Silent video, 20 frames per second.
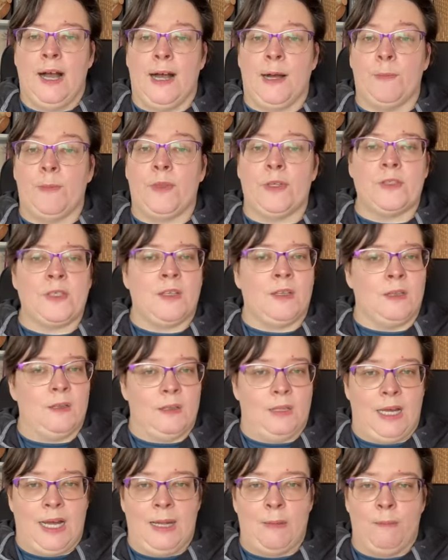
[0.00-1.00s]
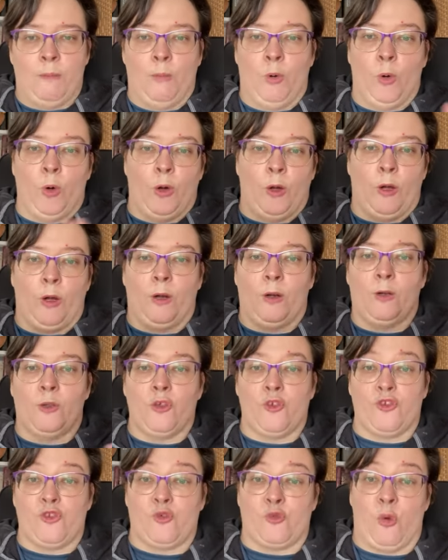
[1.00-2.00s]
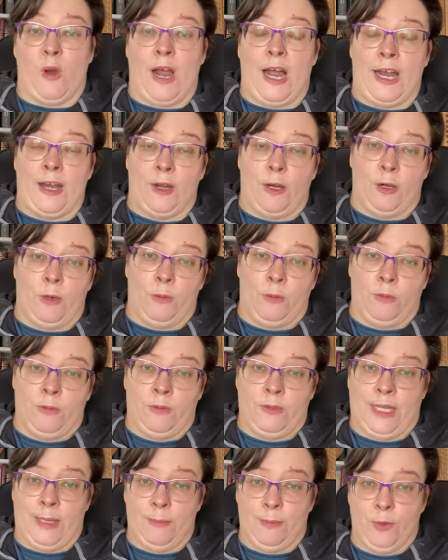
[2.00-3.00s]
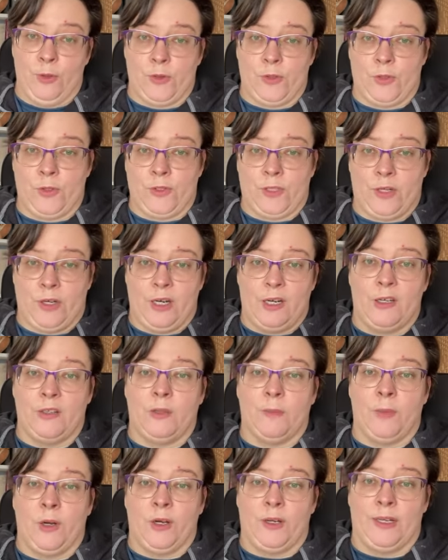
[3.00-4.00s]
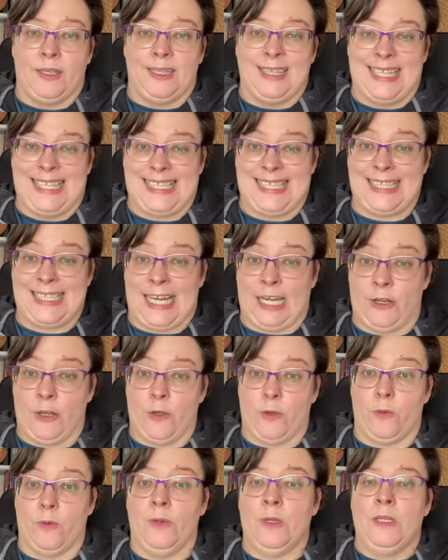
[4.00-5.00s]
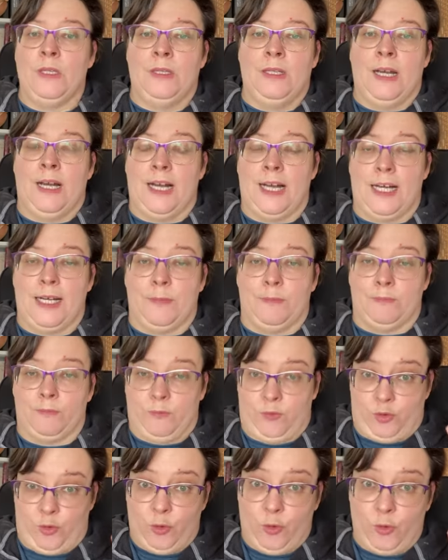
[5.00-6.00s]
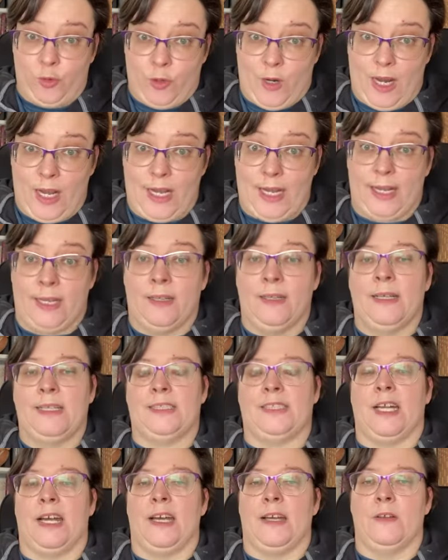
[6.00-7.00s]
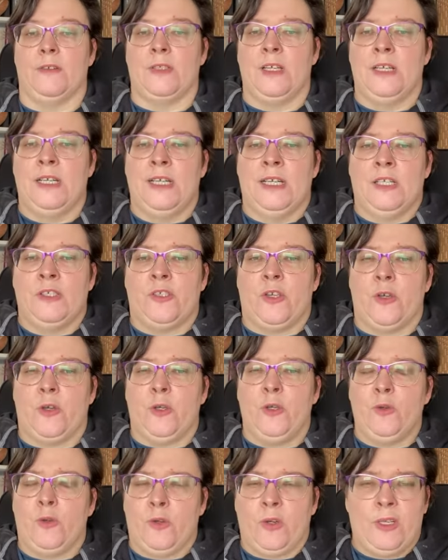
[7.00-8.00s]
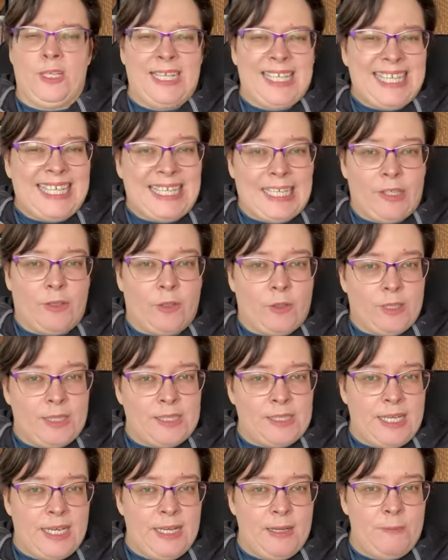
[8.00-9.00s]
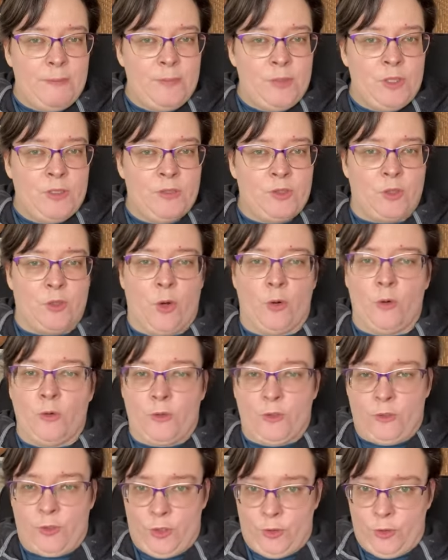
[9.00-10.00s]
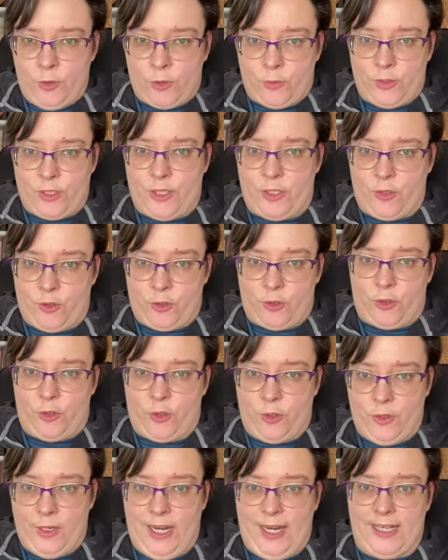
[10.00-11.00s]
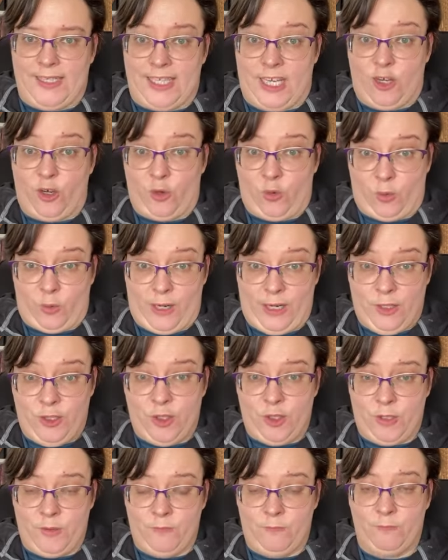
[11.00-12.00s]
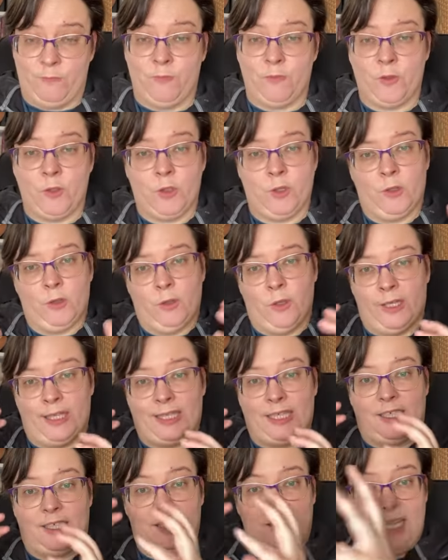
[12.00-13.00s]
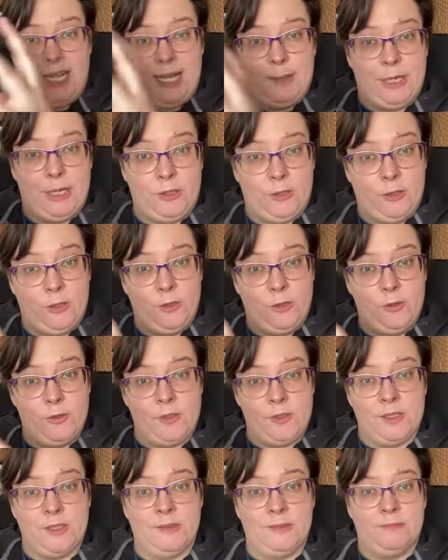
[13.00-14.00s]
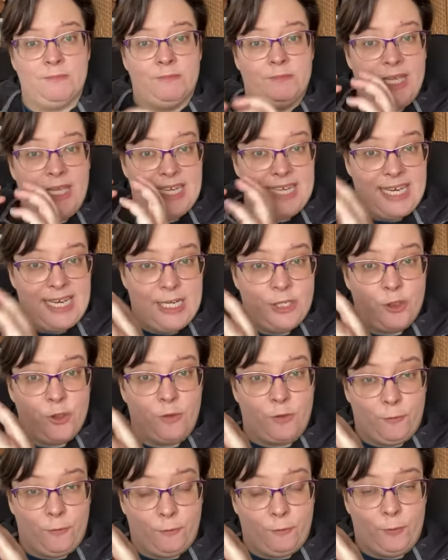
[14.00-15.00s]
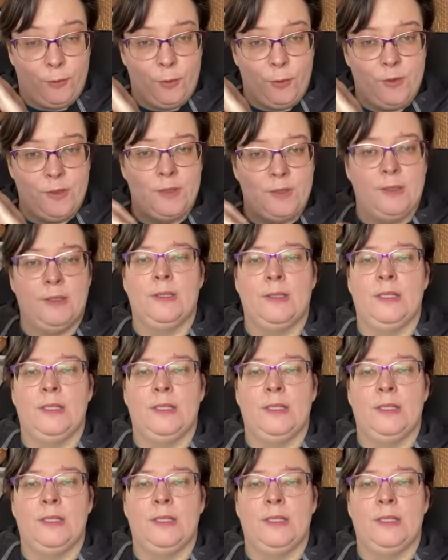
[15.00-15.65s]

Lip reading: There's a lot more drier Lambruscos that are out in the market, the Secco, true dry styles. So you could get either in exams, so don't use residual sugar as a crutch. Look at the climate clues, that nature of the fruit,